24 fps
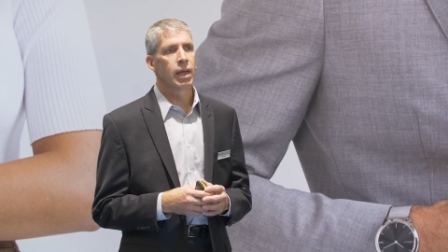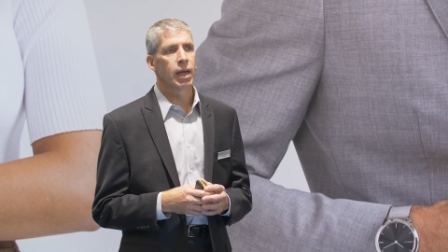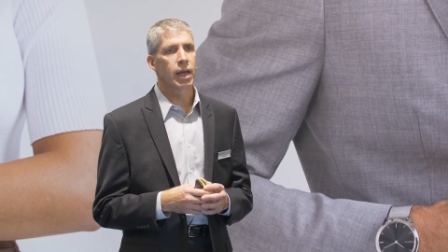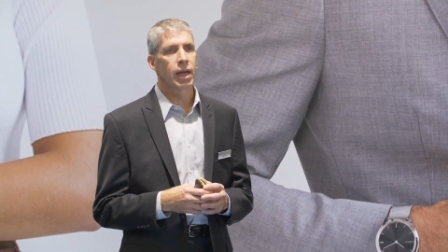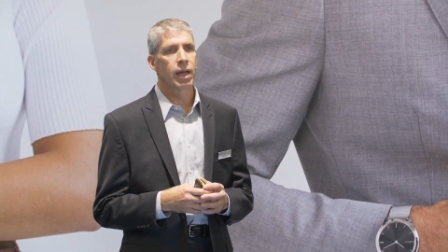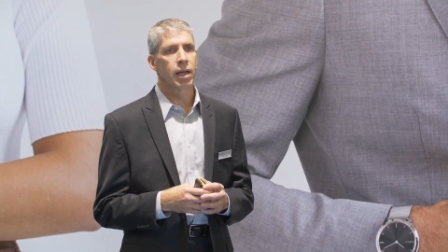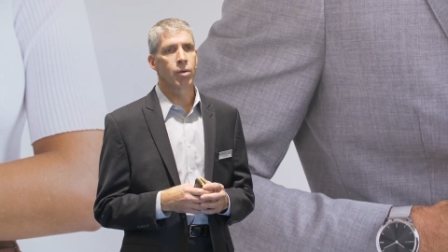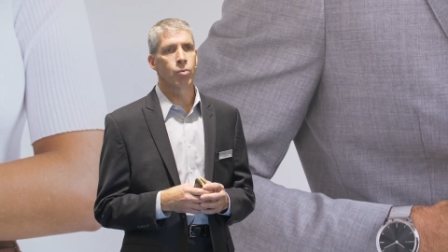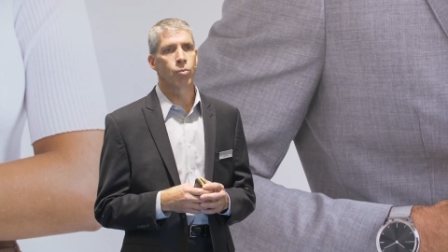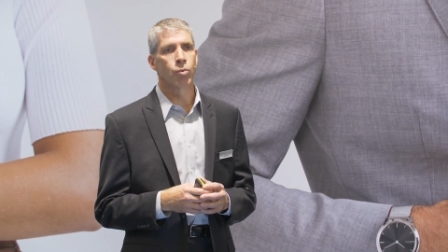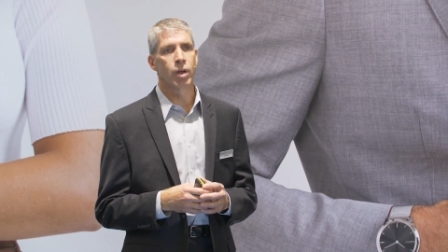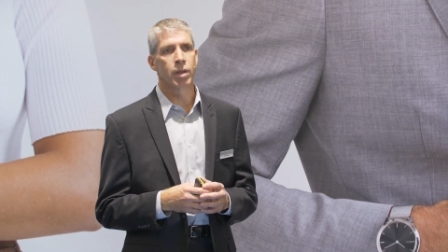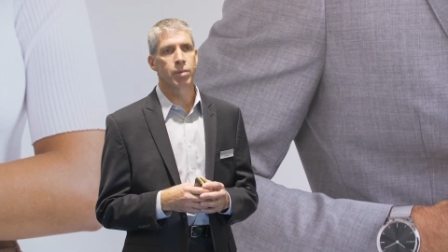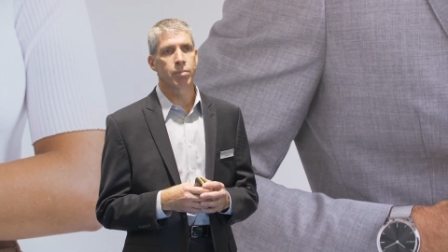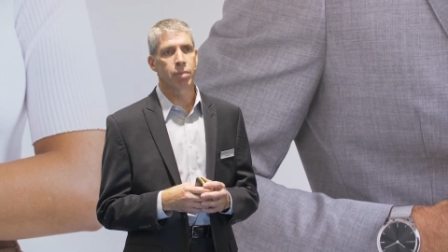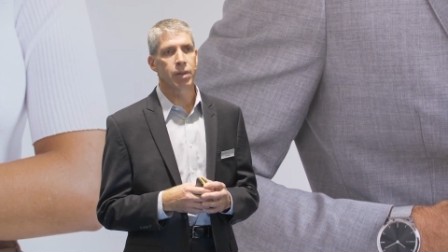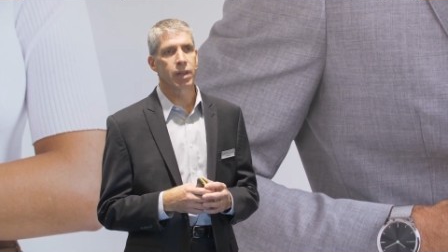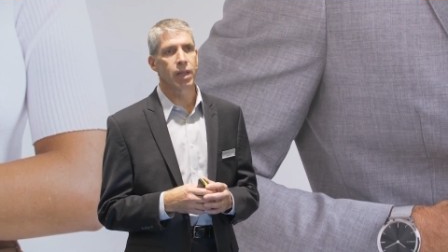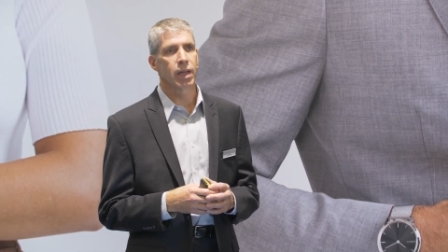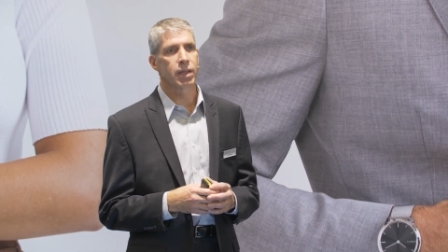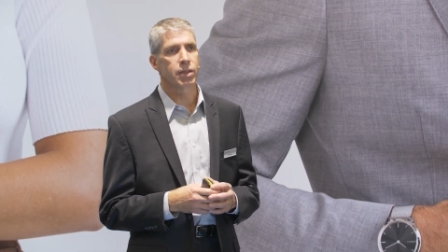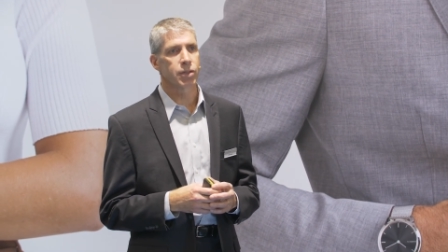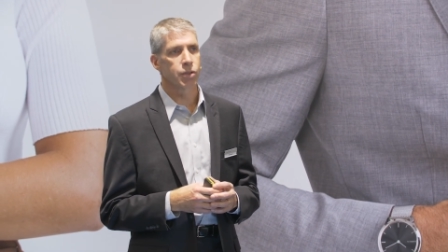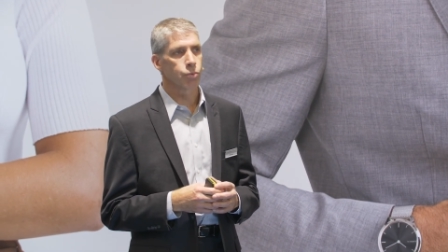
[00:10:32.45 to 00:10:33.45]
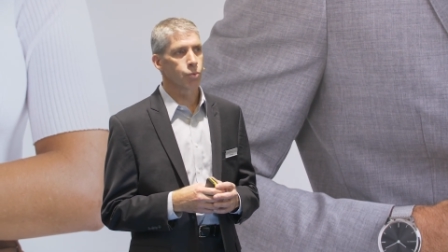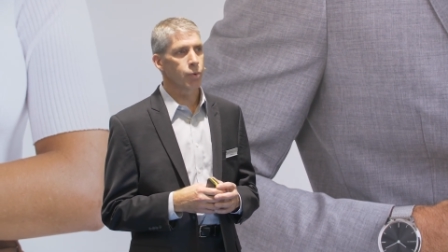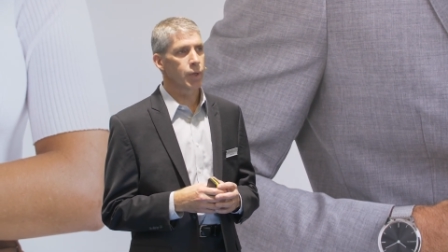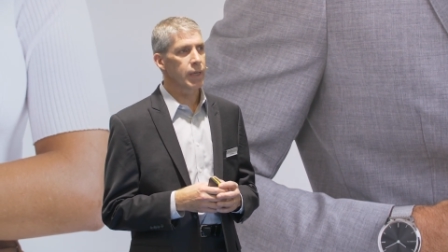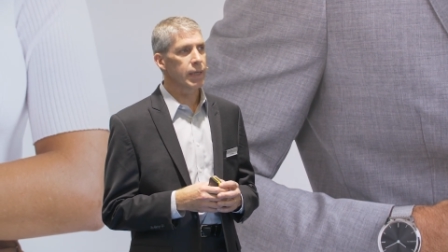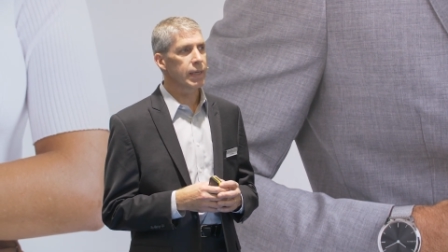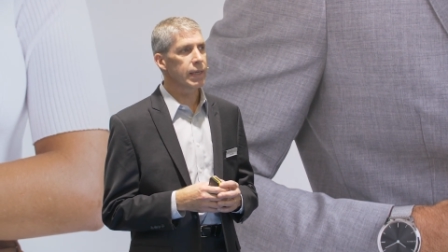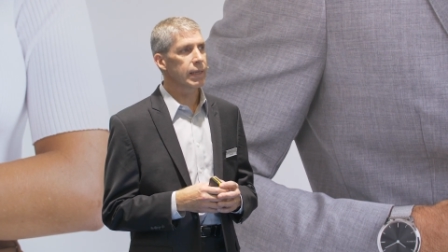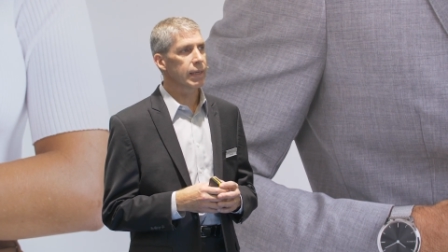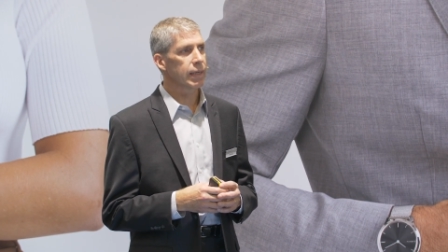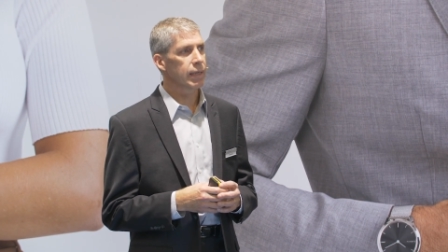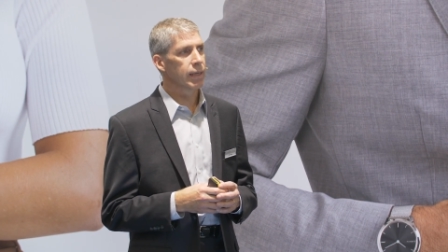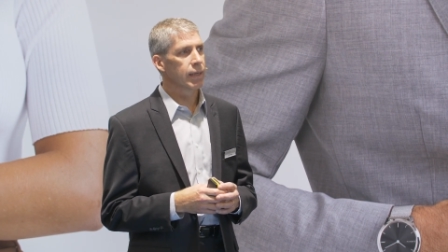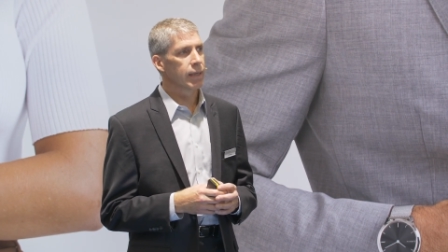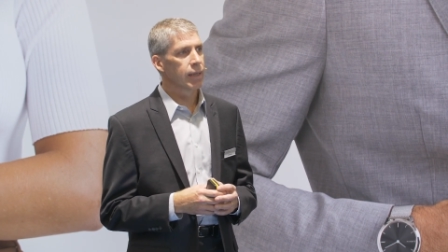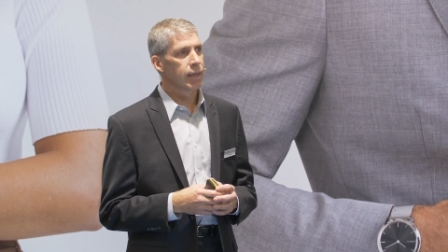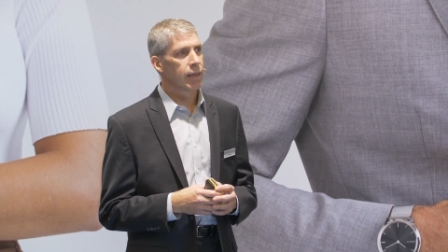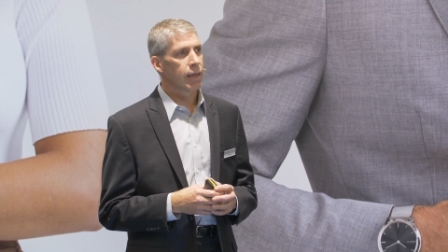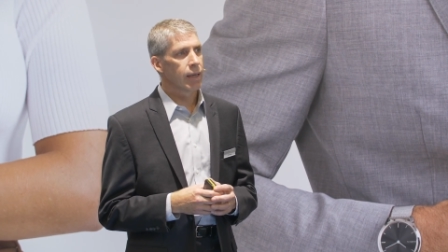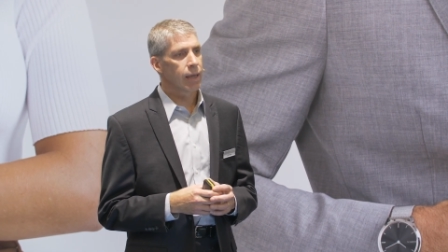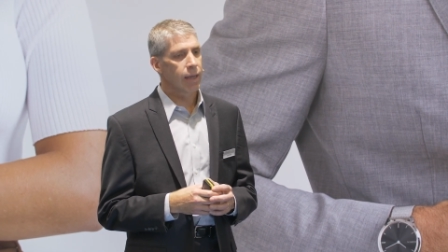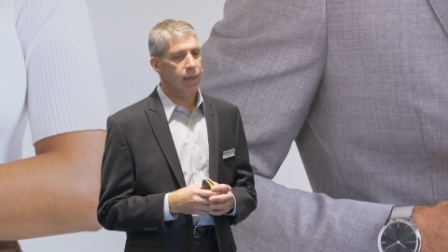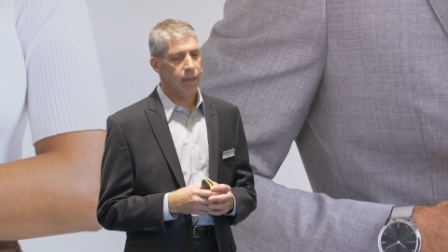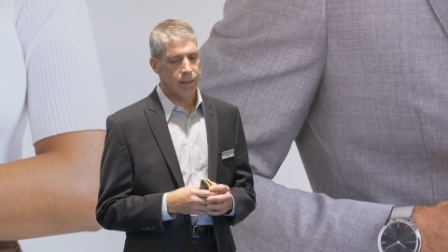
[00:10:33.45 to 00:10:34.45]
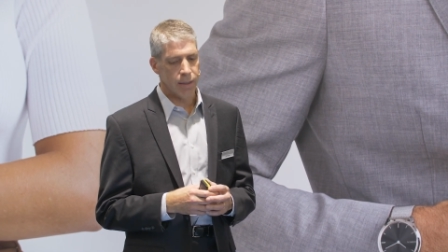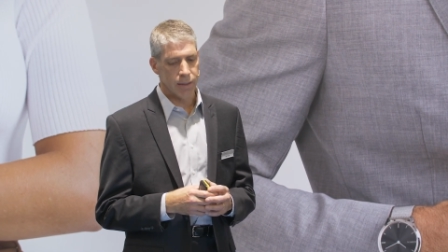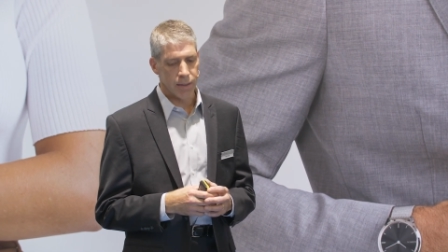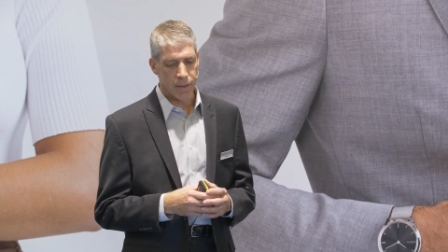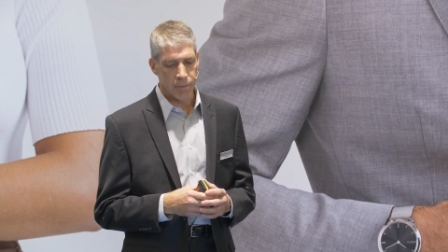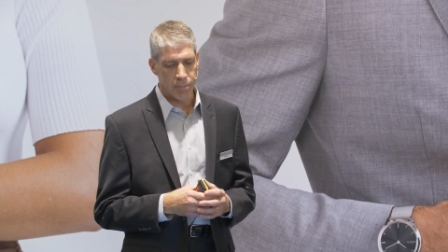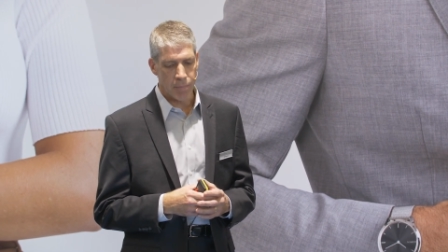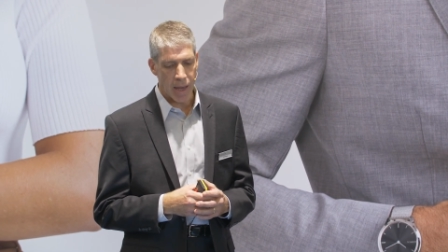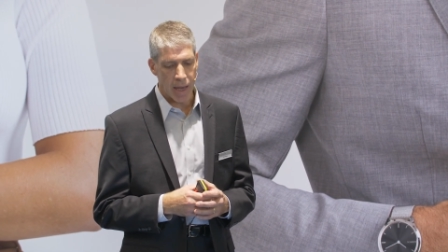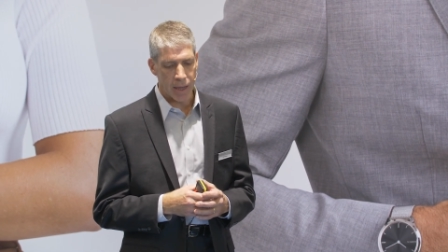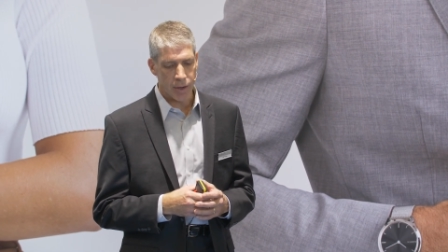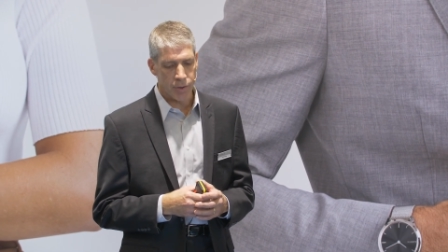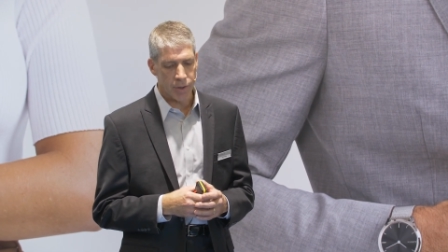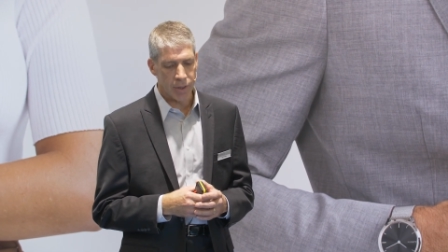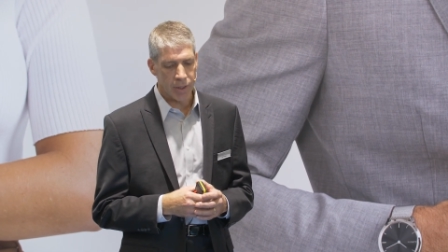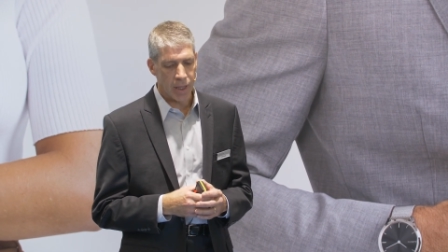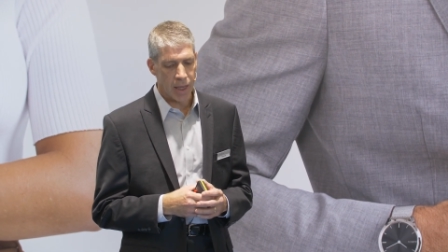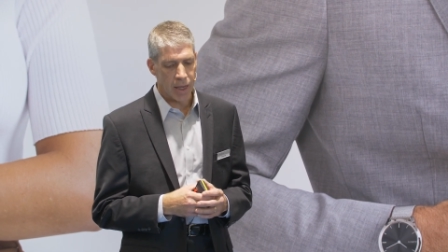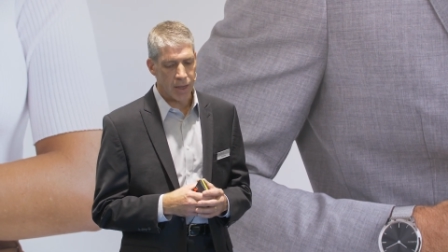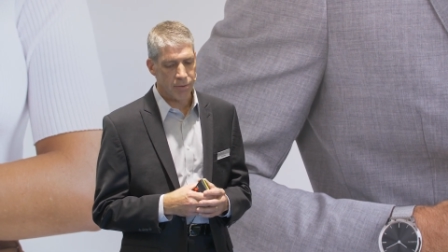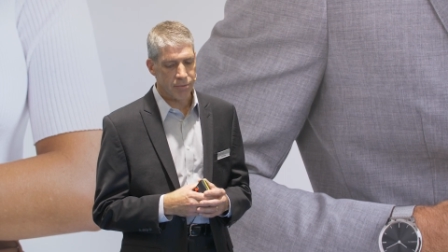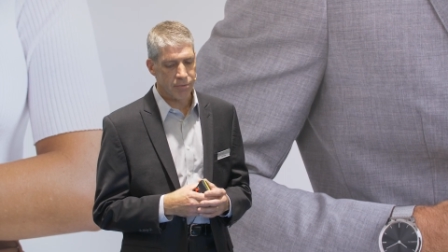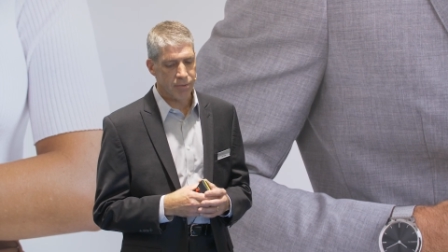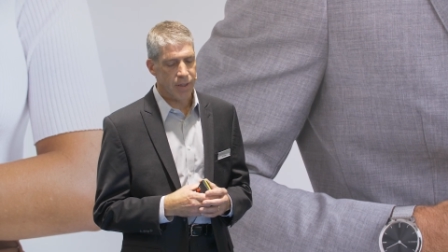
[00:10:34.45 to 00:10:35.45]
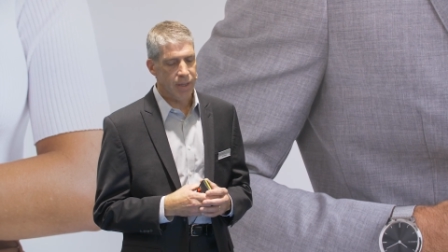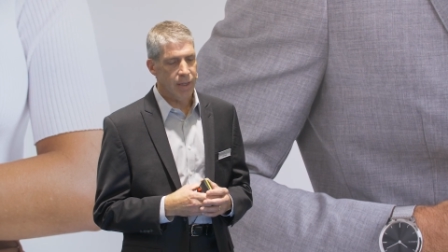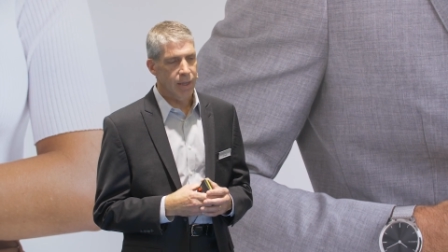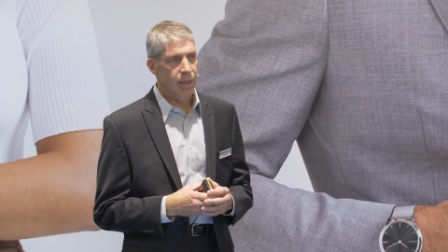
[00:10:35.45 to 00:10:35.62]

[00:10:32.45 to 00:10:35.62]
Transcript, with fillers: uh, one plus week uh, in battery life,